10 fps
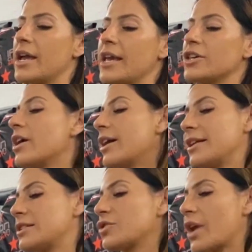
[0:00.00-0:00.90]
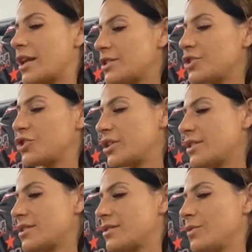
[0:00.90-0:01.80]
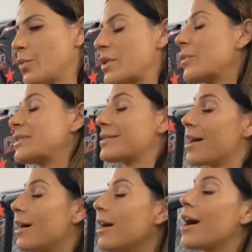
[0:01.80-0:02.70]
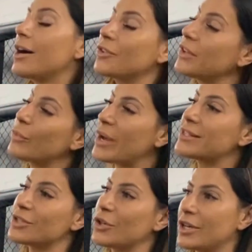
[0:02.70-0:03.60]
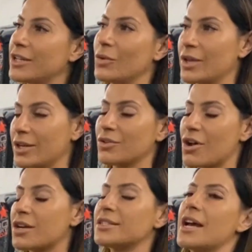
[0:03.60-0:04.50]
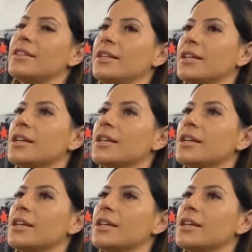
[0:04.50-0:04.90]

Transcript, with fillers: yeah, it's it's just whether it's the healthy way to look at it or not. I think